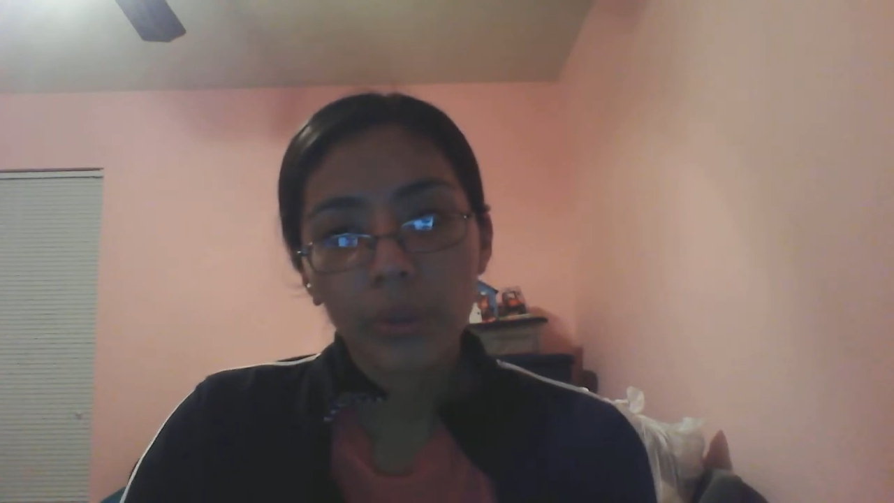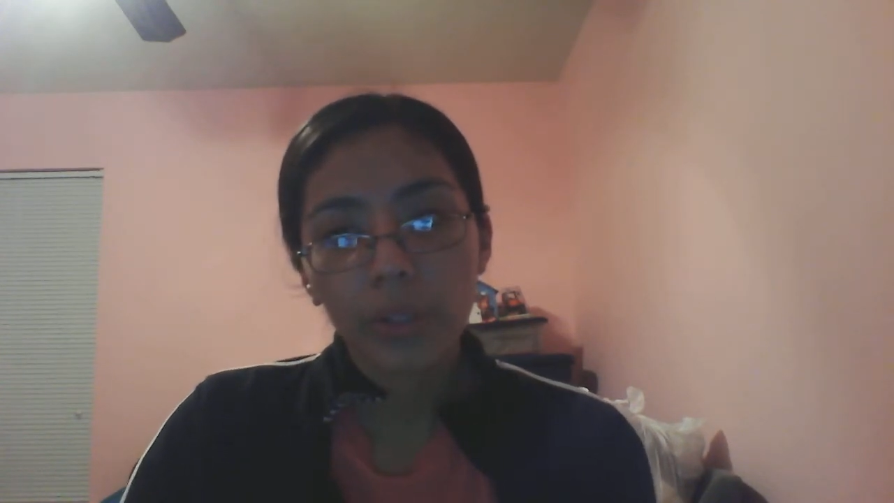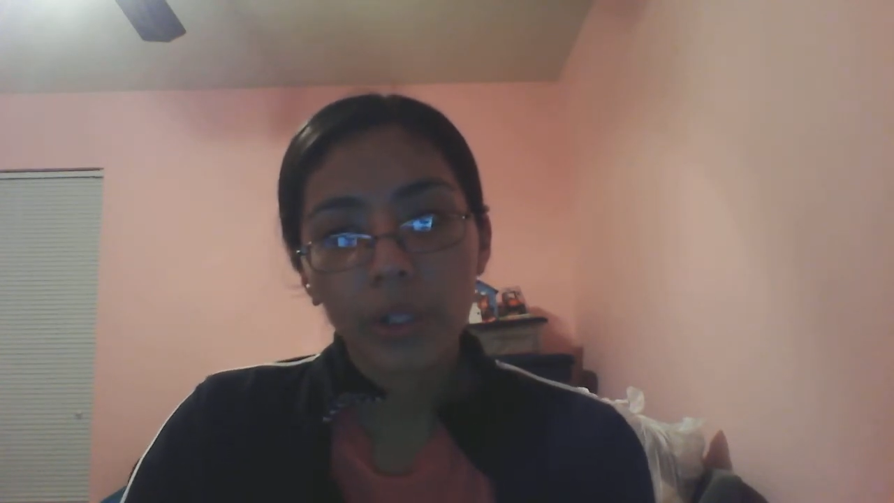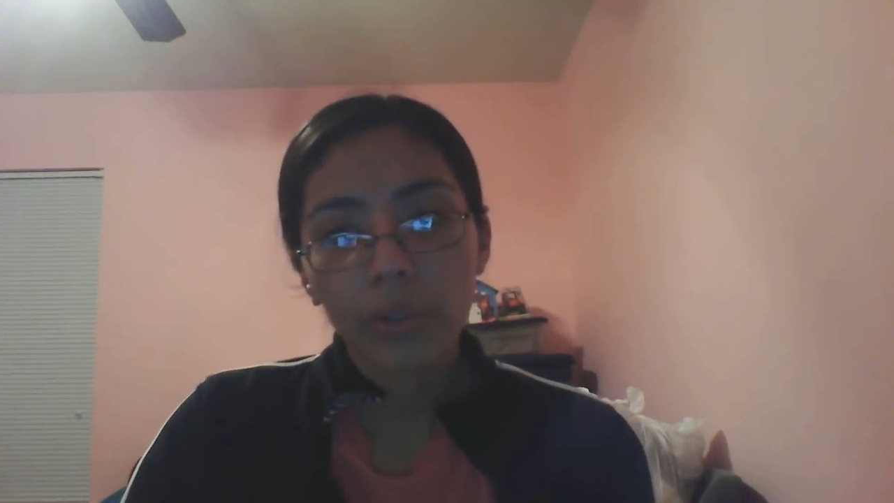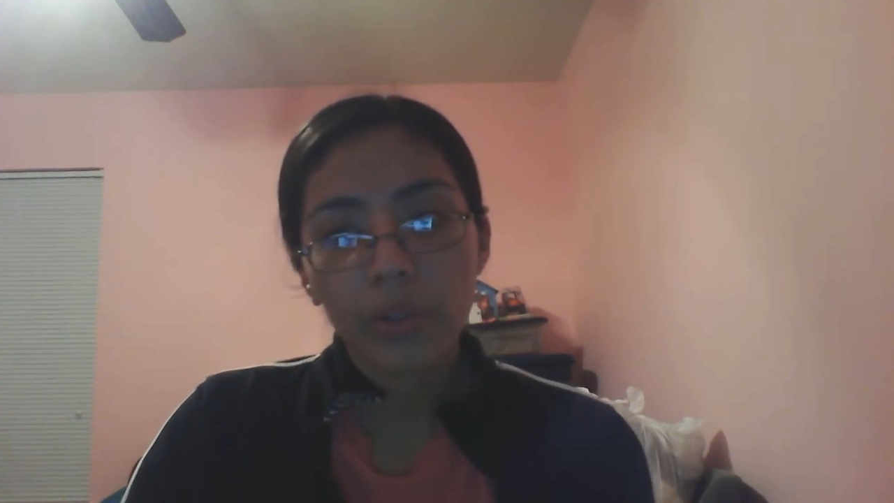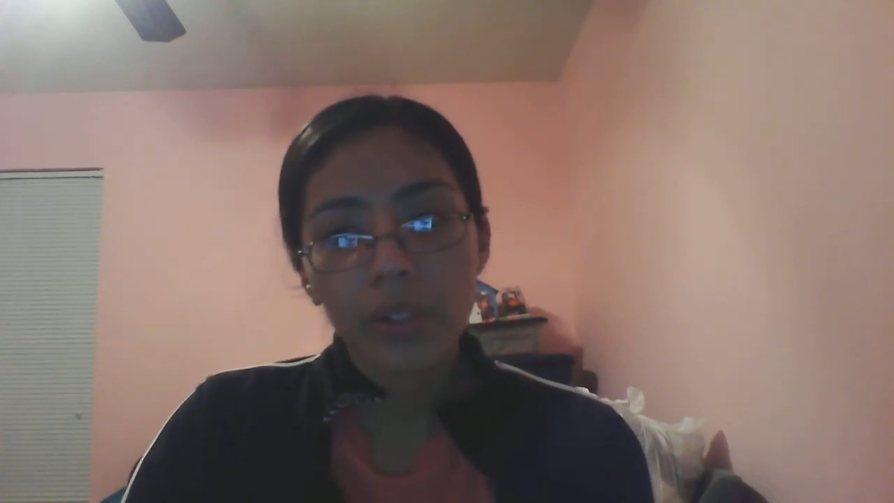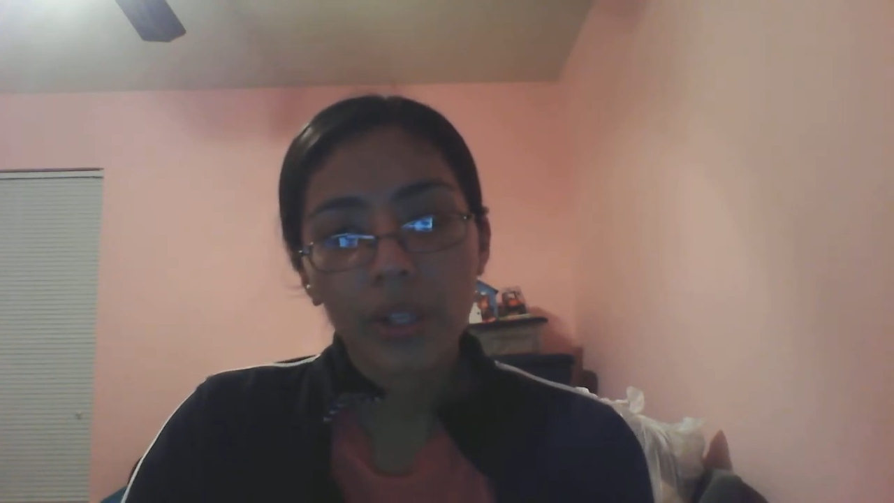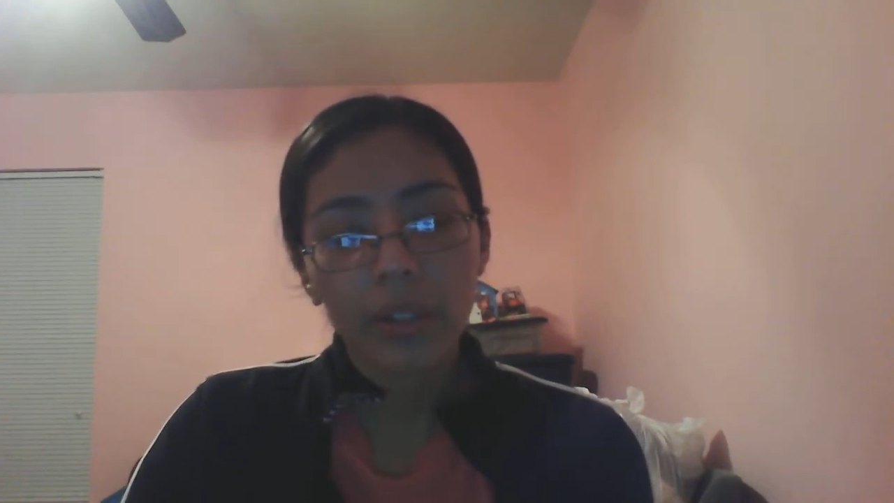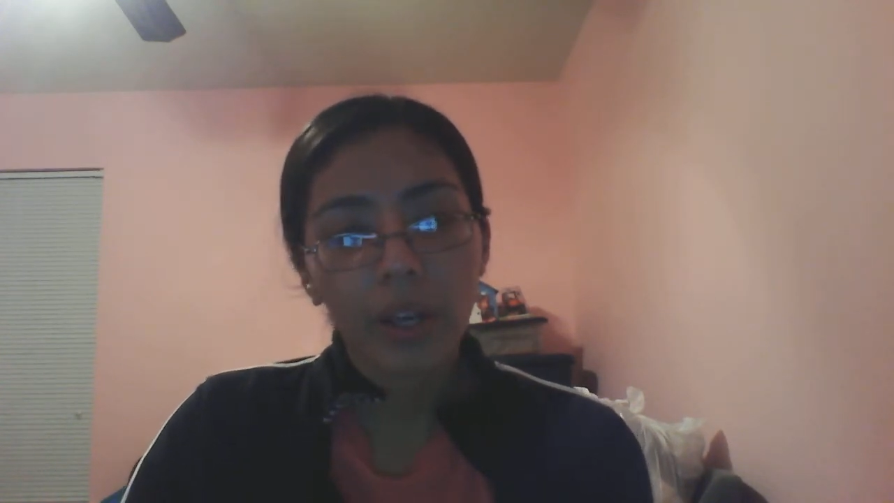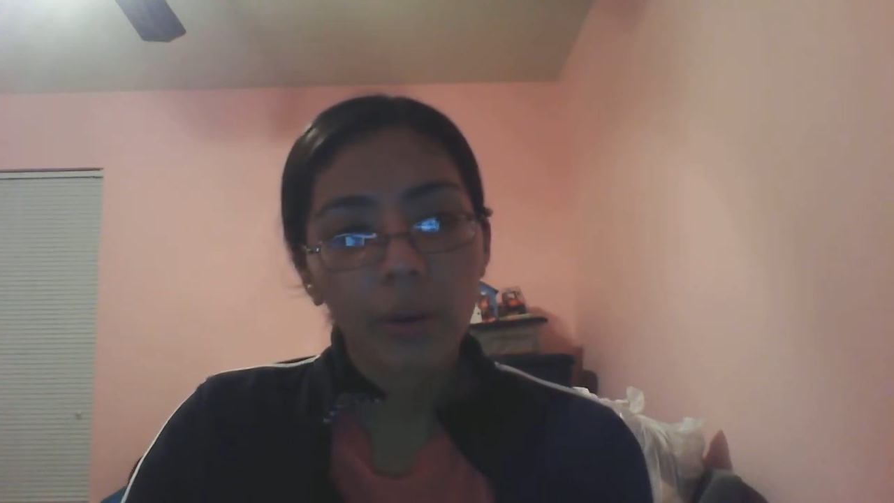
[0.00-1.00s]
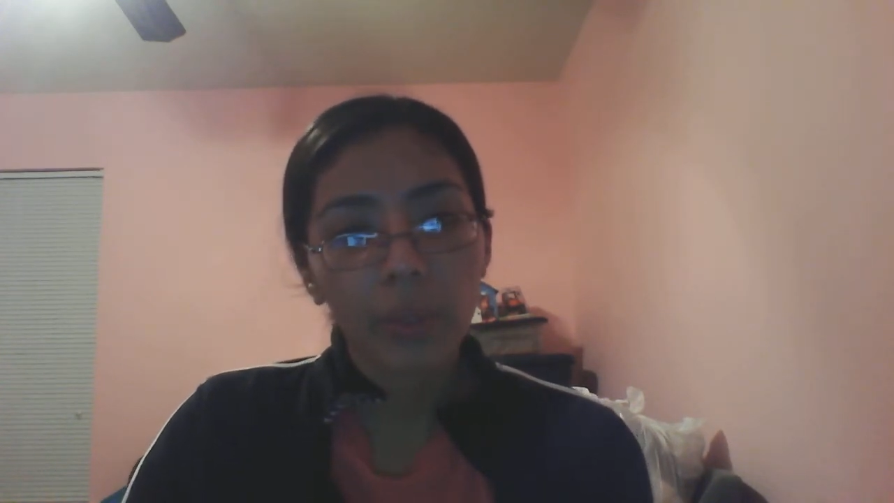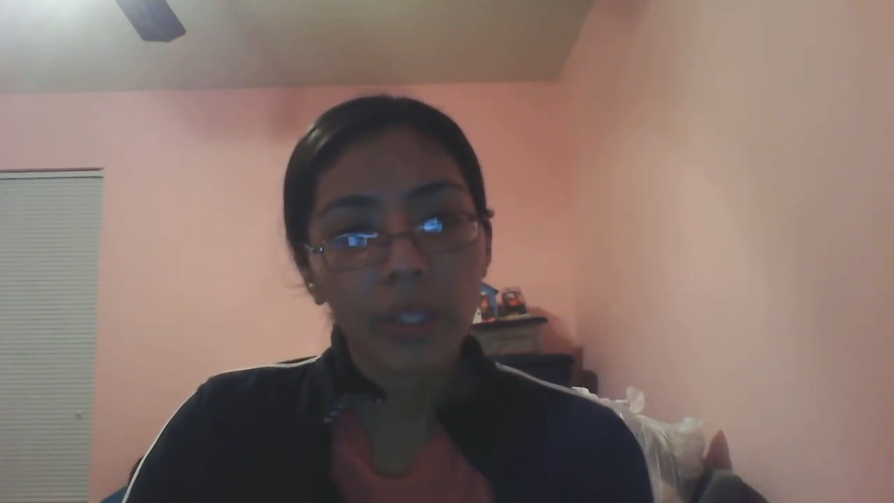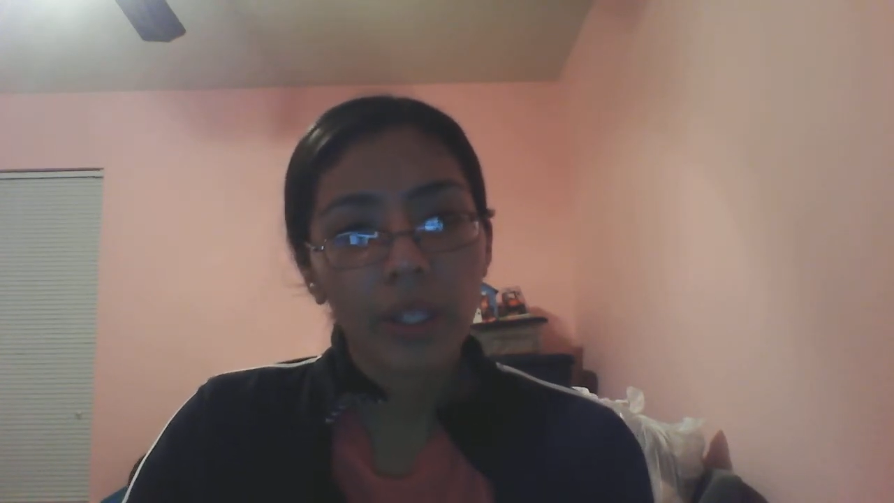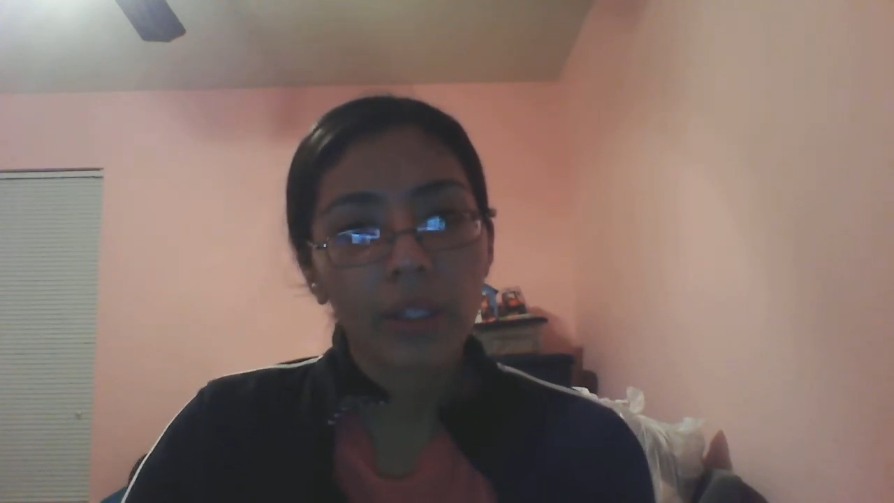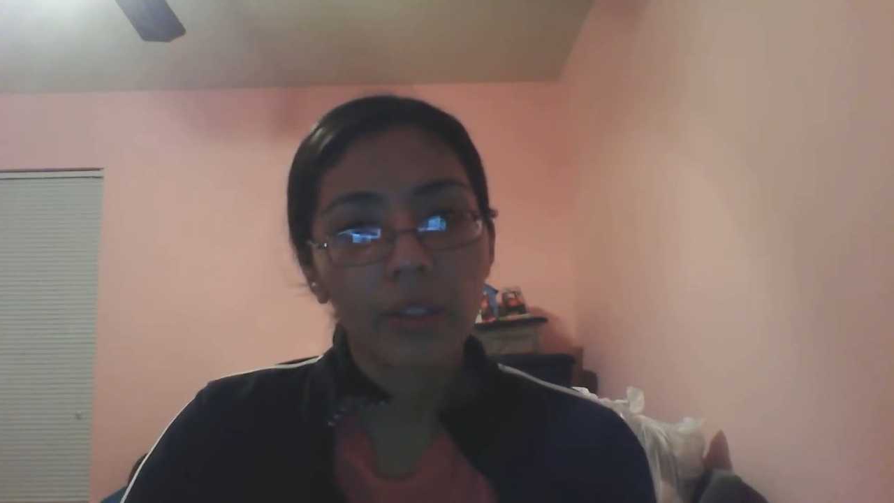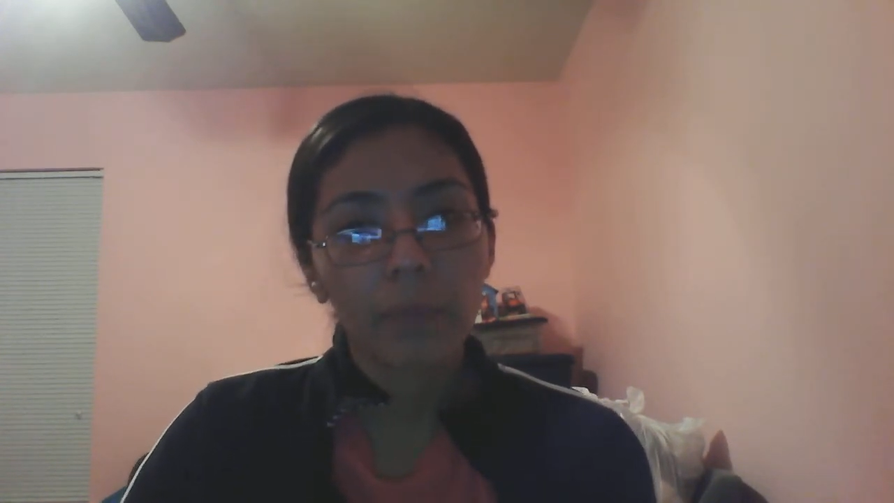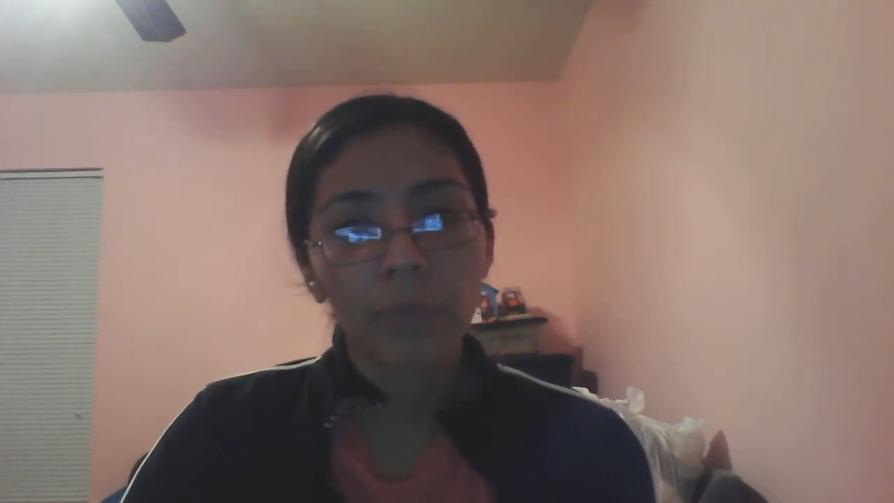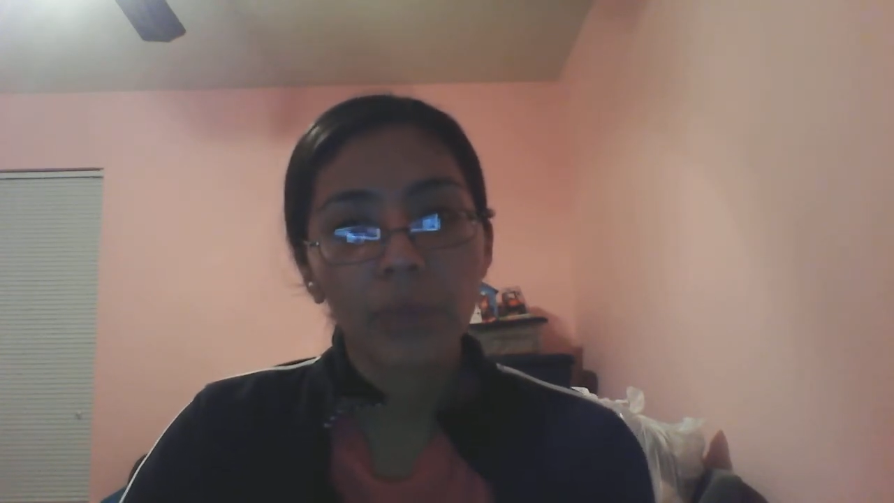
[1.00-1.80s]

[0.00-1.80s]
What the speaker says: understand how we can